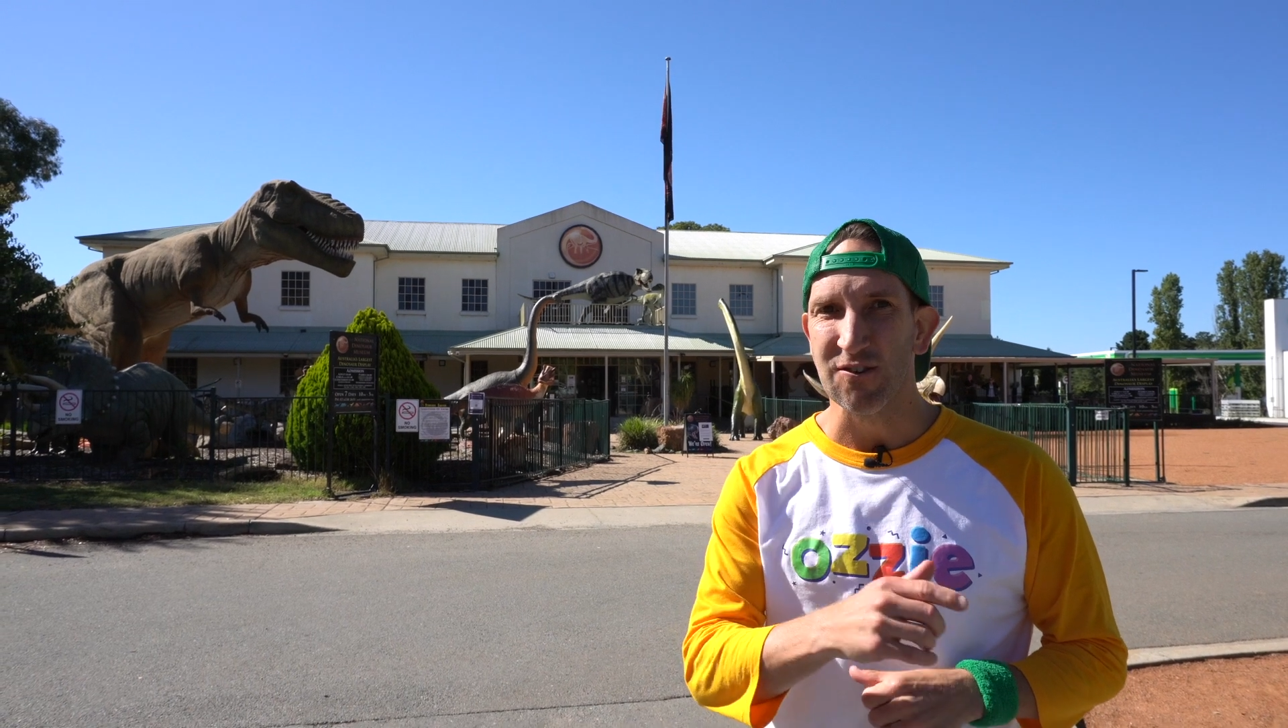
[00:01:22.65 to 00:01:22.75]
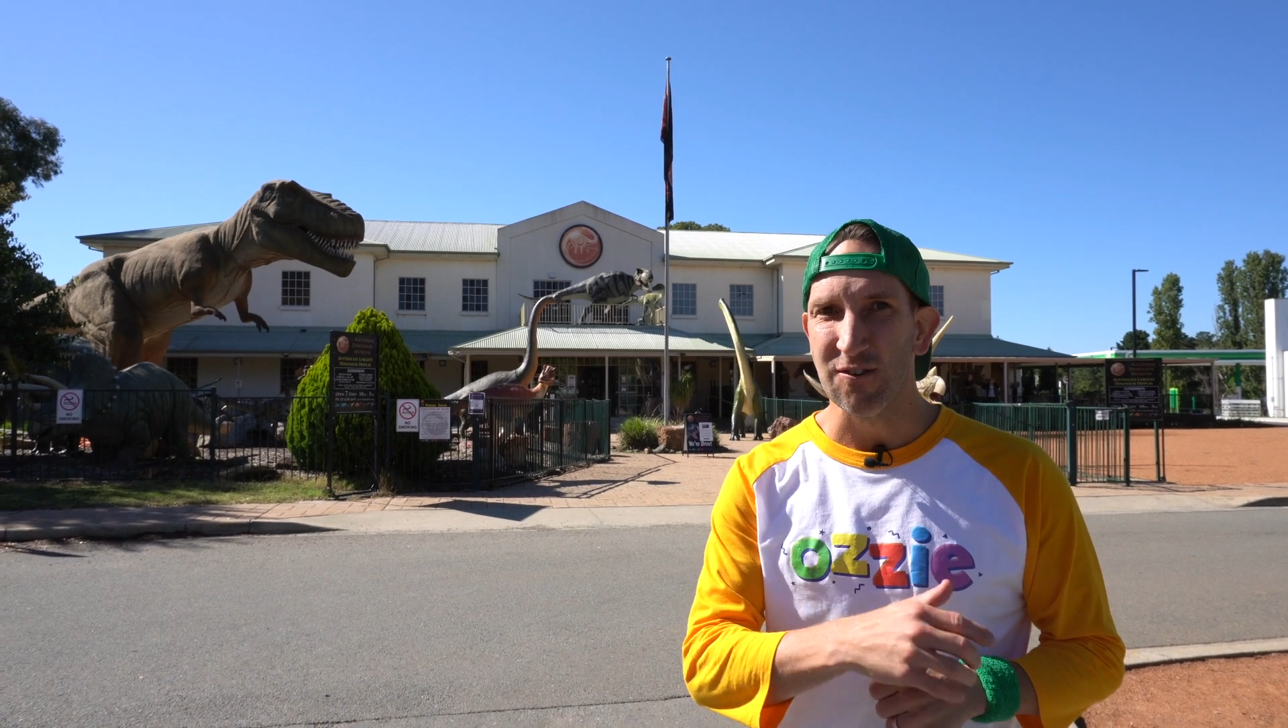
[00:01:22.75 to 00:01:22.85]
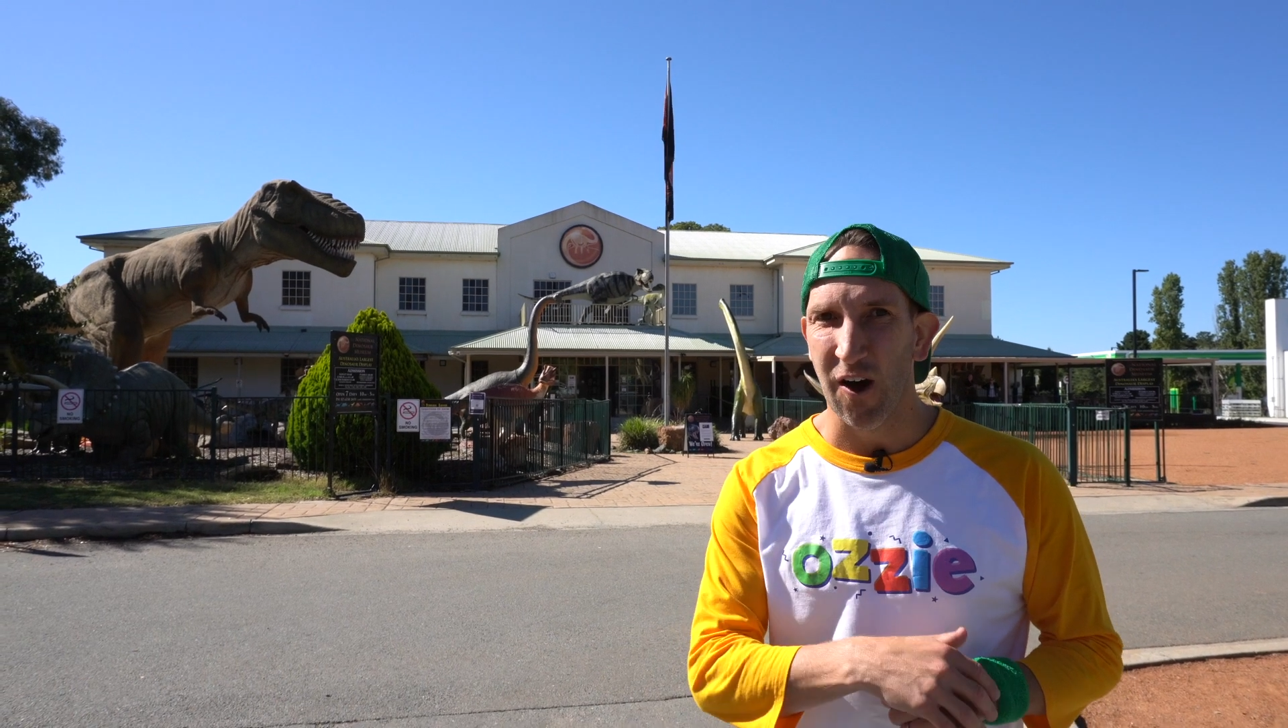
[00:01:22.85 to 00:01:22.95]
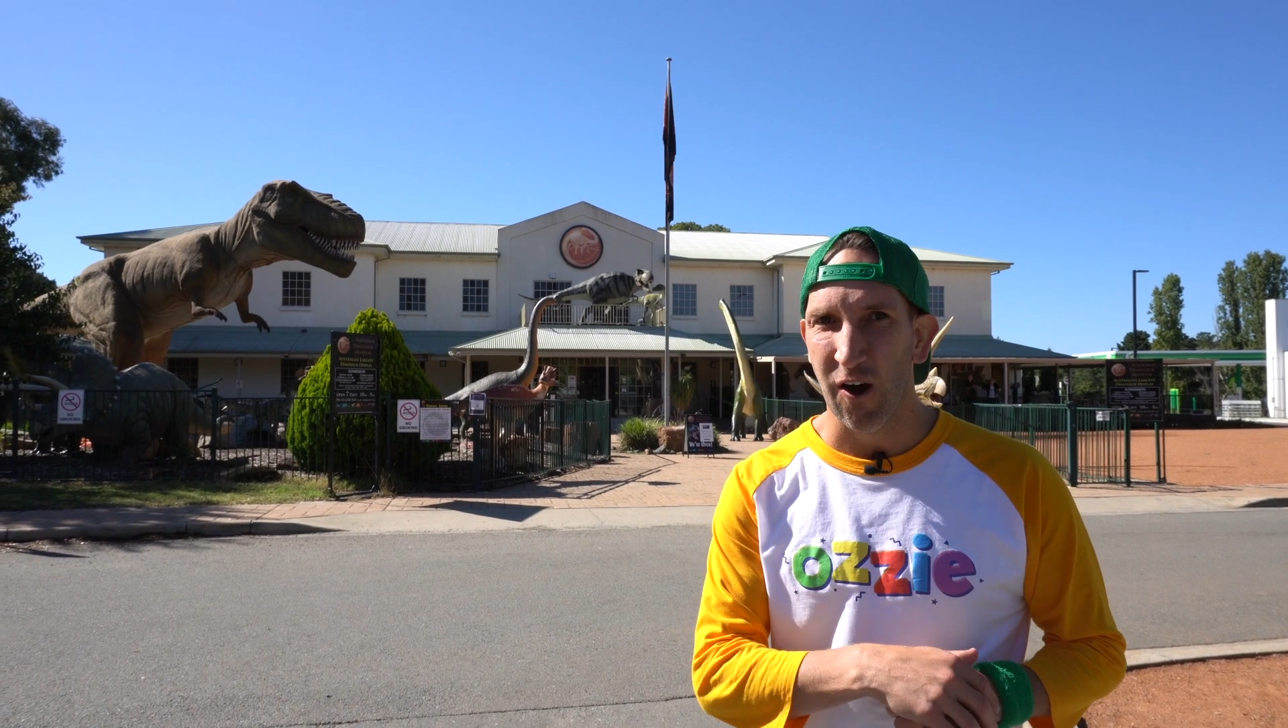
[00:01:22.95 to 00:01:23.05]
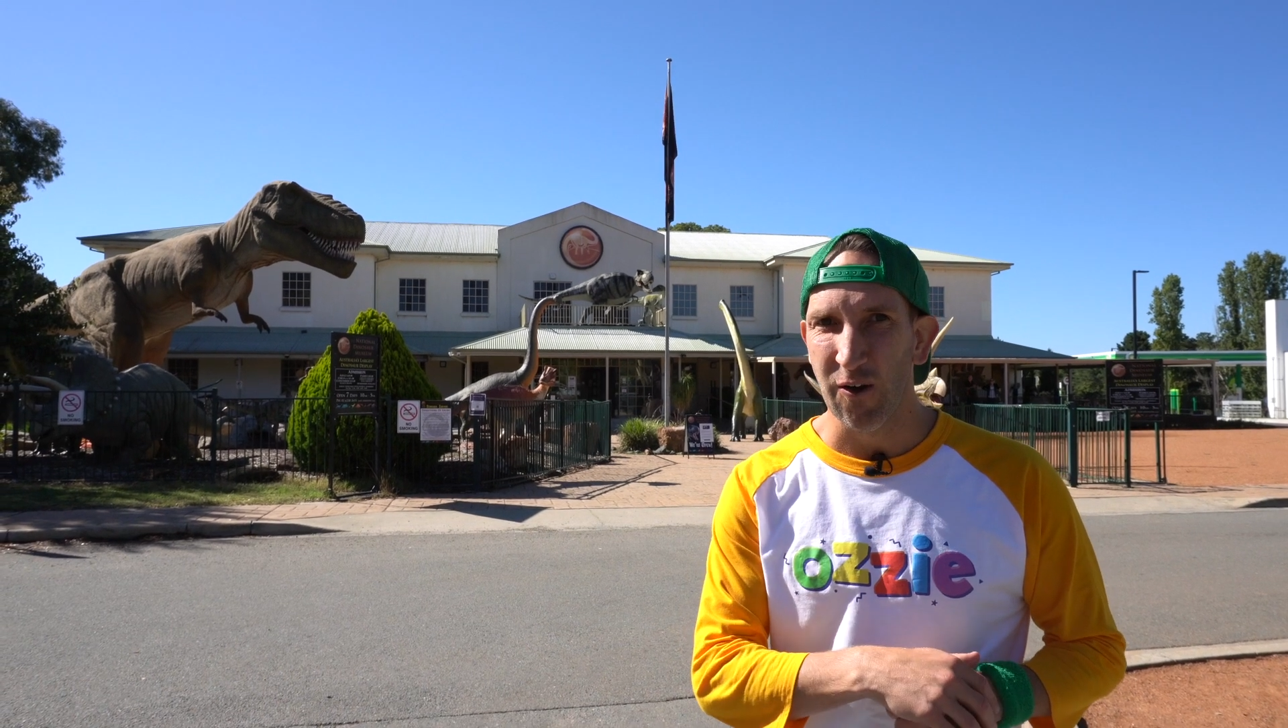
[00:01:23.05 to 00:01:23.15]

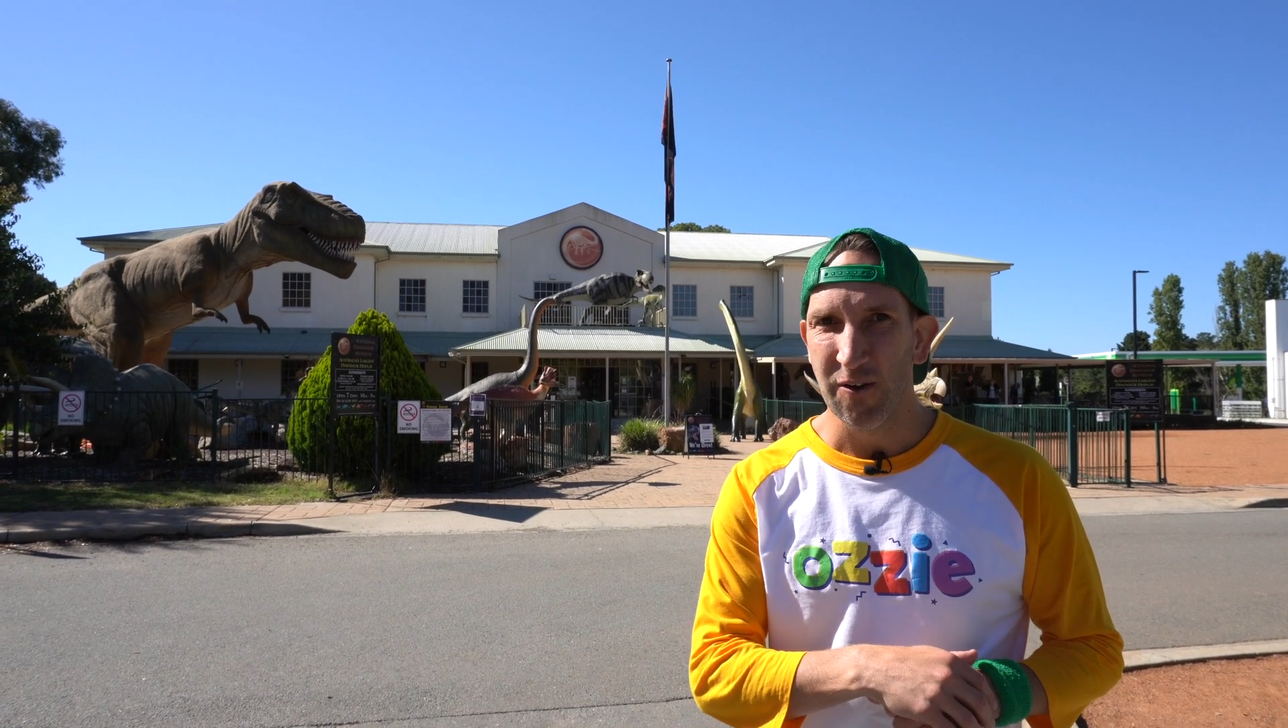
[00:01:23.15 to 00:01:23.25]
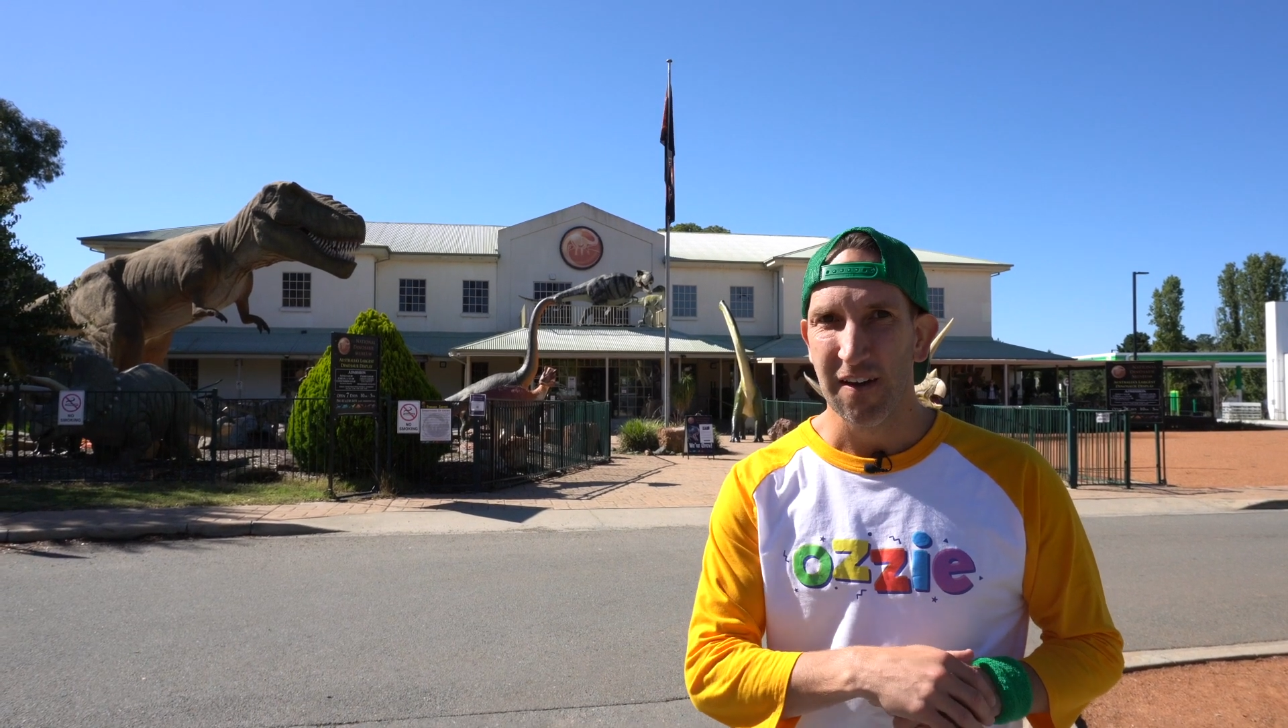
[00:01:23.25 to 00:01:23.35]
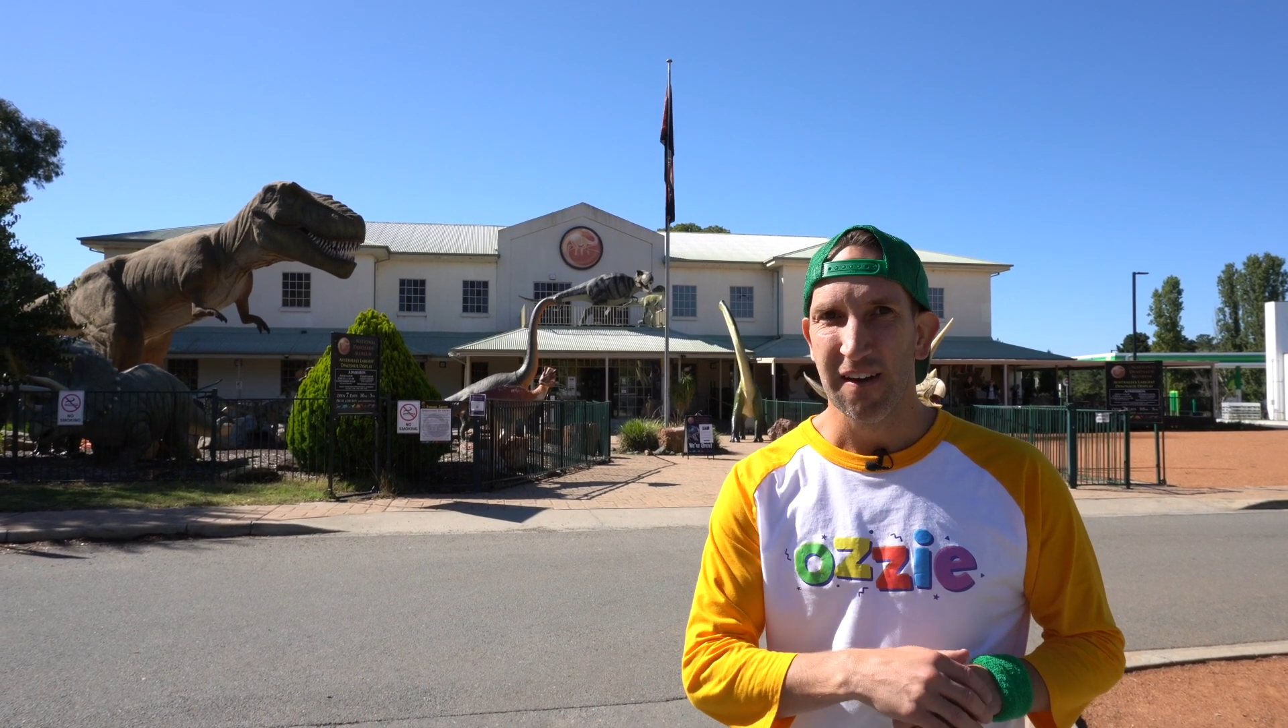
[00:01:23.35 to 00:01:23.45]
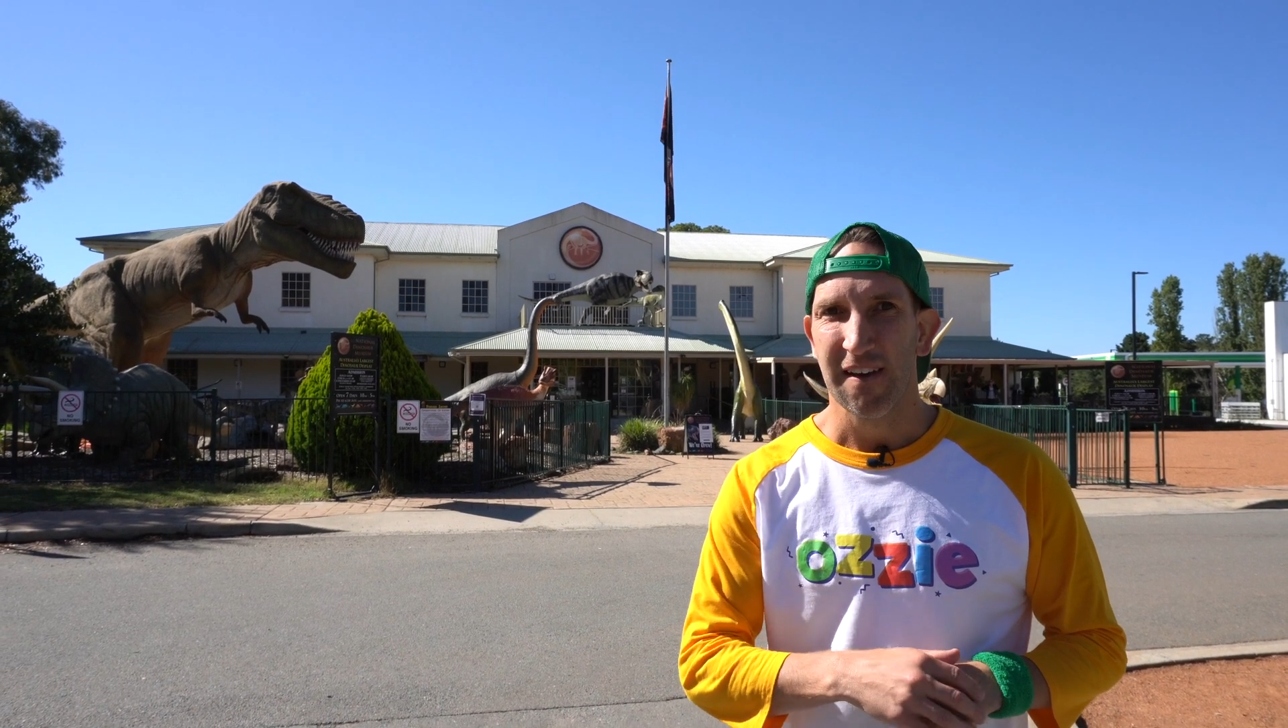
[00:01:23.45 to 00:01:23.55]
you know